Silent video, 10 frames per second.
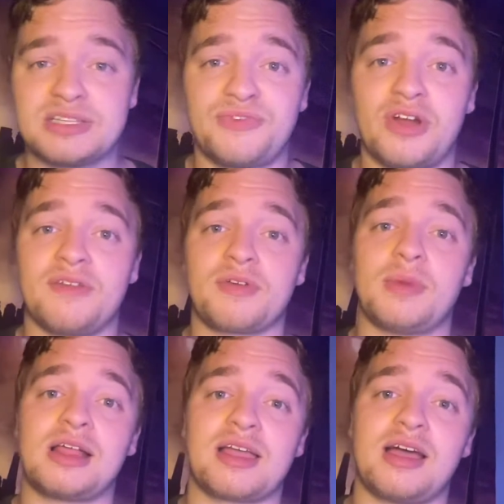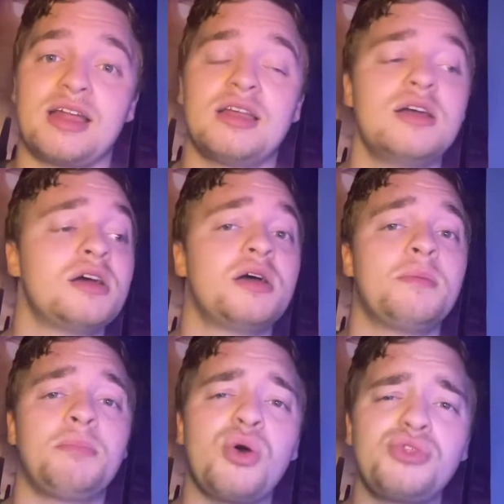friend of Kamala Khan.
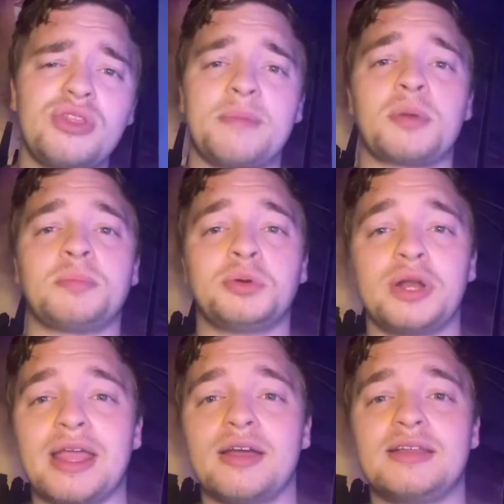Both of them are pretty good.